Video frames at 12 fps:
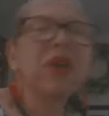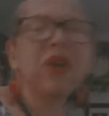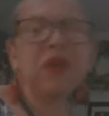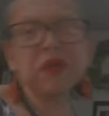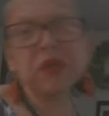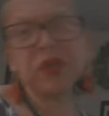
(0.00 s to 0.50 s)

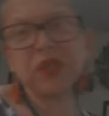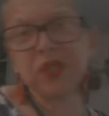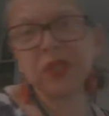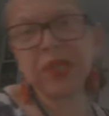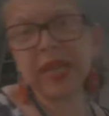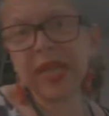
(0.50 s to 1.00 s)
of course
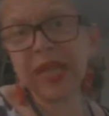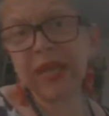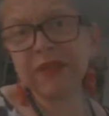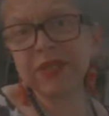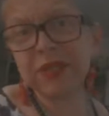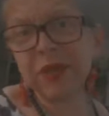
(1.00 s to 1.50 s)
you gotta
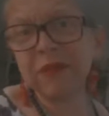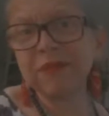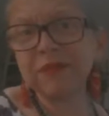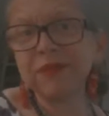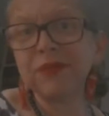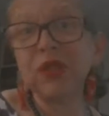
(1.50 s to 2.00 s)
have
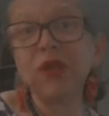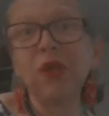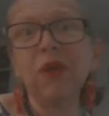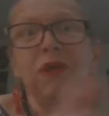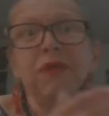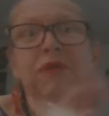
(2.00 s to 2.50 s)
some, you know,